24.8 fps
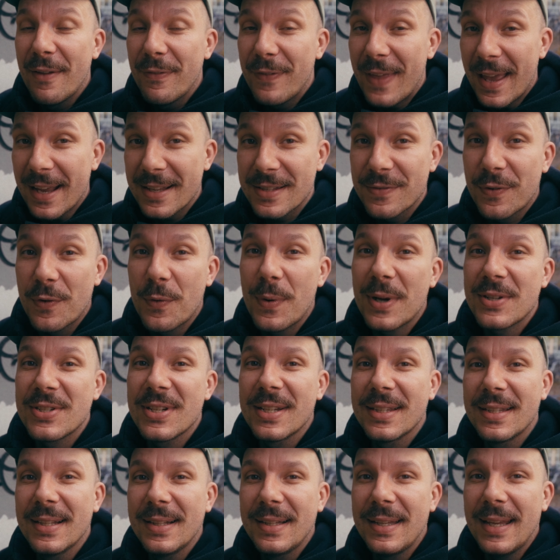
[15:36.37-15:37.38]
Thanks for
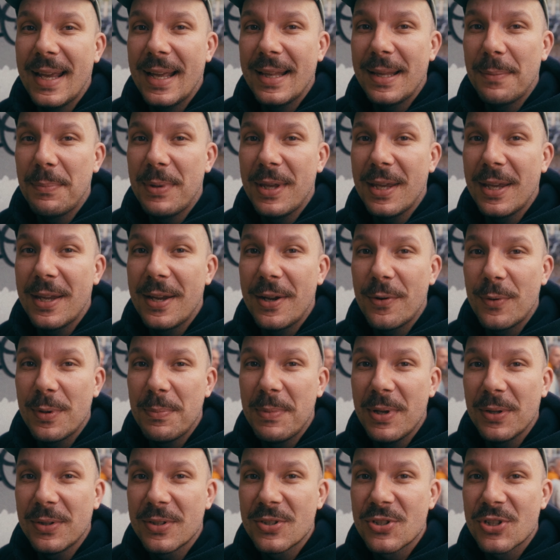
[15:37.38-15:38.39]
watching till the end and being here with
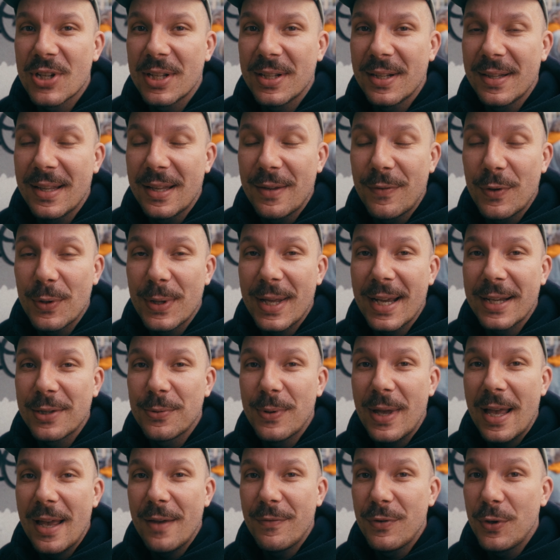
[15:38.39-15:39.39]
me on this channel. And if you'd like to
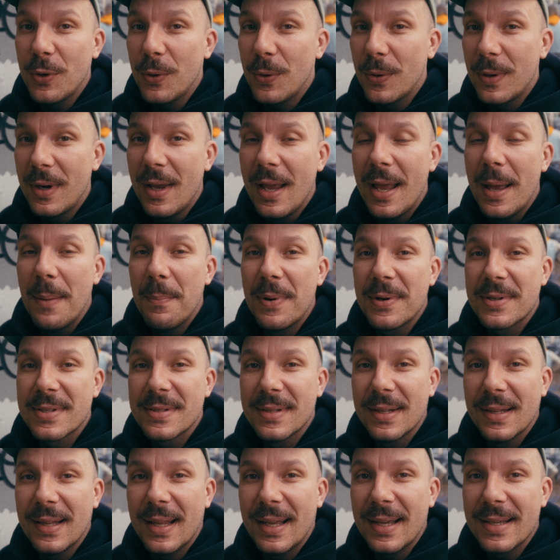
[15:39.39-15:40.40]
have your
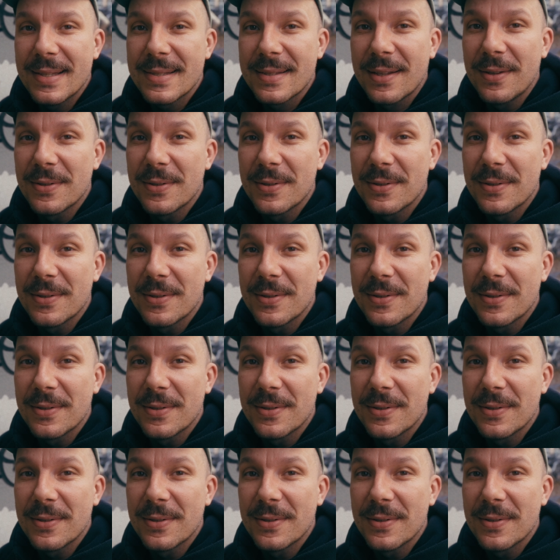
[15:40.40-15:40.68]
personalized